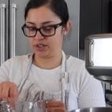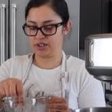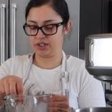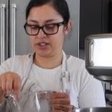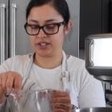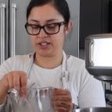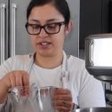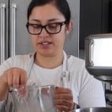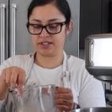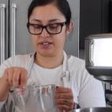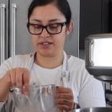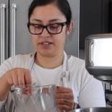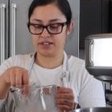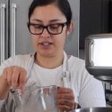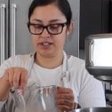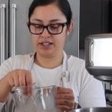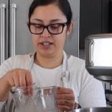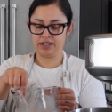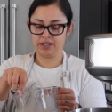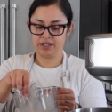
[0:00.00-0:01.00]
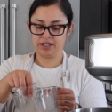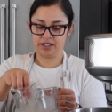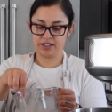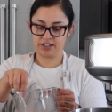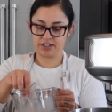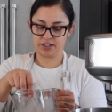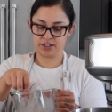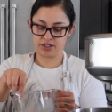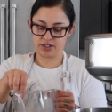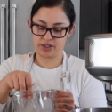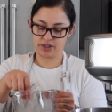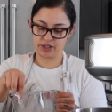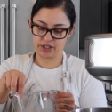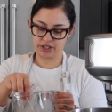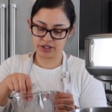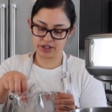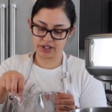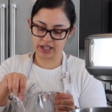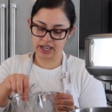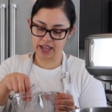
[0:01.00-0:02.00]
you just stir
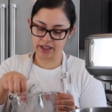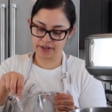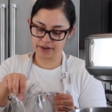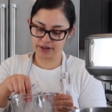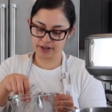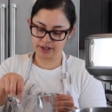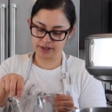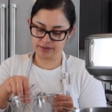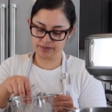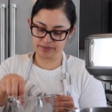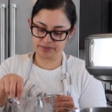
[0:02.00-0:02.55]
it together.